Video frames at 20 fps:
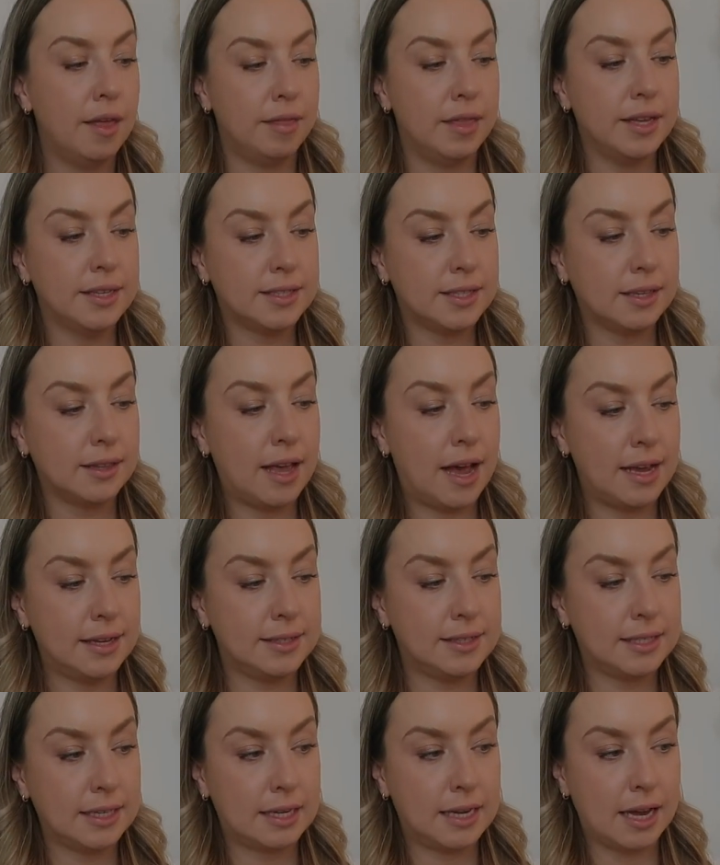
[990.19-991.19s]
This
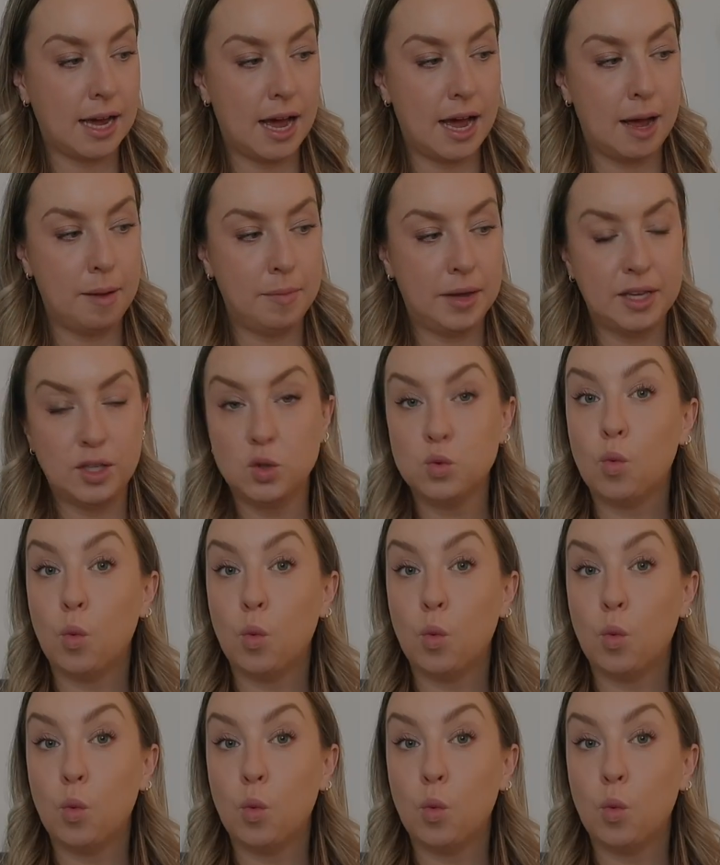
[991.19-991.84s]
elastic is